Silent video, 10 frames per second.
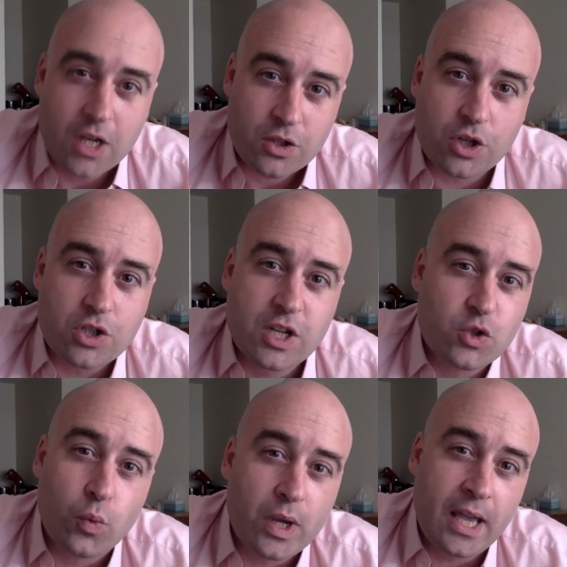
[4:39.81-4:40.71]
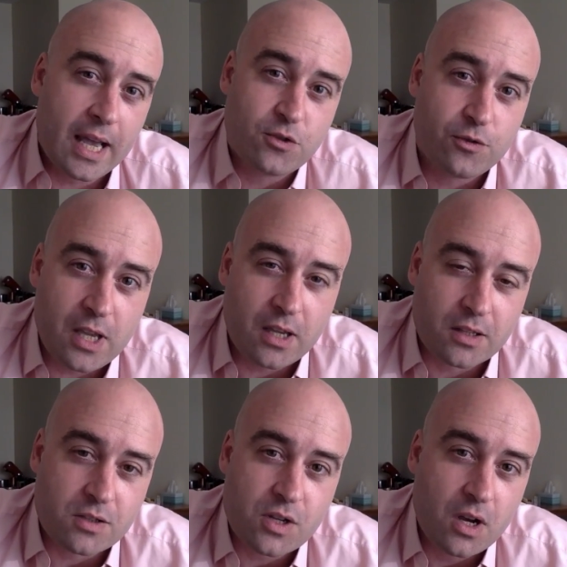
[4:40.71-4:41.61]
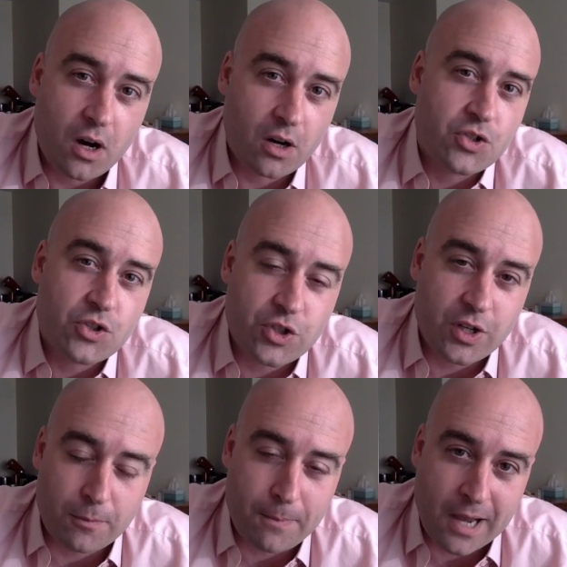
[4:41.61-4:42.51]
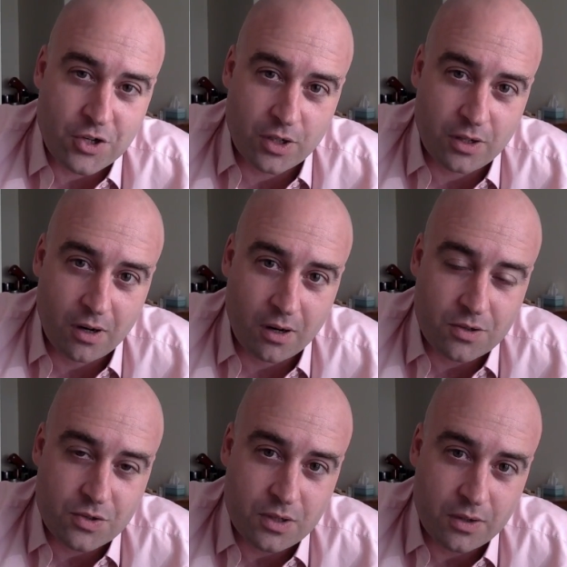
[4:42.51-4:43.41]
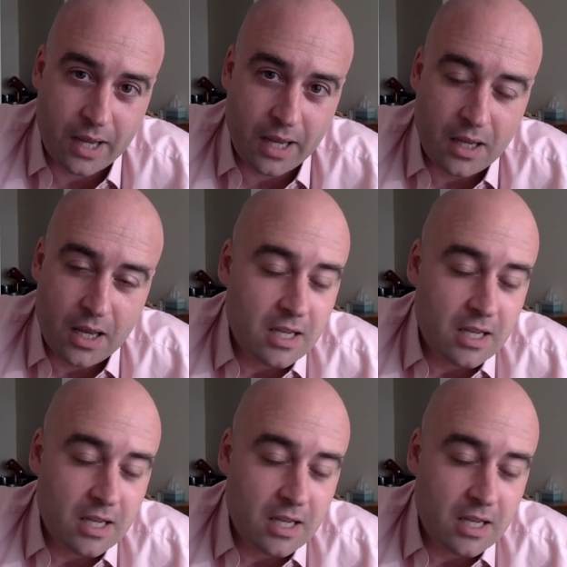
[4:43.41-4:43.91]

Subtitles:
just as we as vegans are sincere and passionate in ours. Okay?